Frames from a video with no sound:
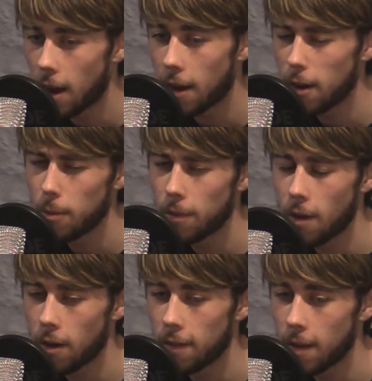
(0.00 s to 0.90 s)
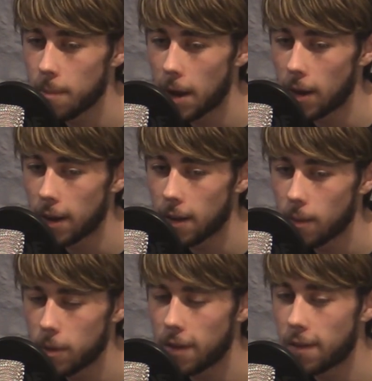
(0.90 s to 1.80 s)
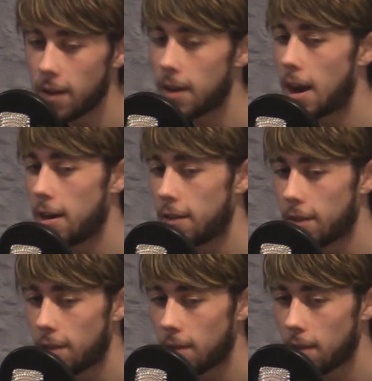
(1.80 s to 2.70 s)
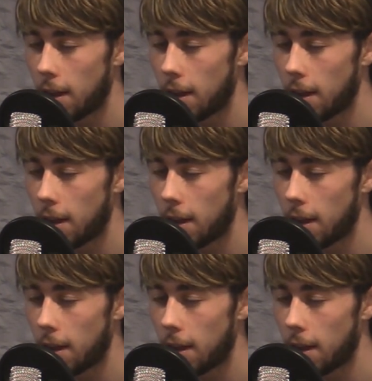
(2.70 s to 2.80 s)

Like I kind of was talking to him about like when you see an artist's